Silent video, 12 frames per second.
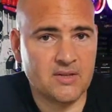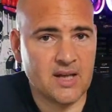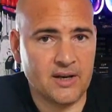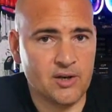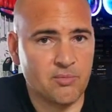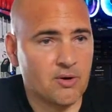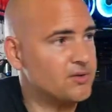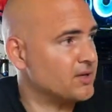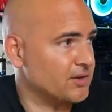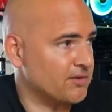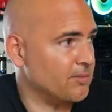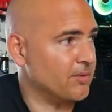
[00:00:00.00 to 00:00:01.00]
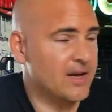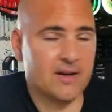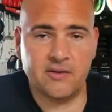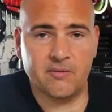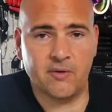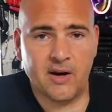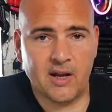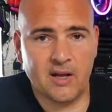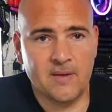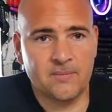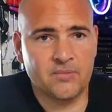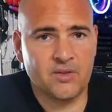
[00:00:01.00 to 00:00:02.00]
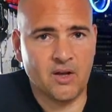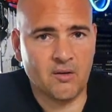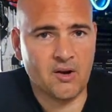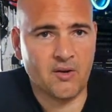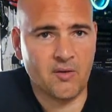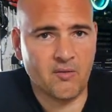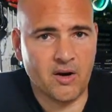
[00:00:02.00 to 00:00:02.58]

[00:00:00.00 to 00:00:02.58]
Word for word: to get a new processor for my editing rig. I'm currently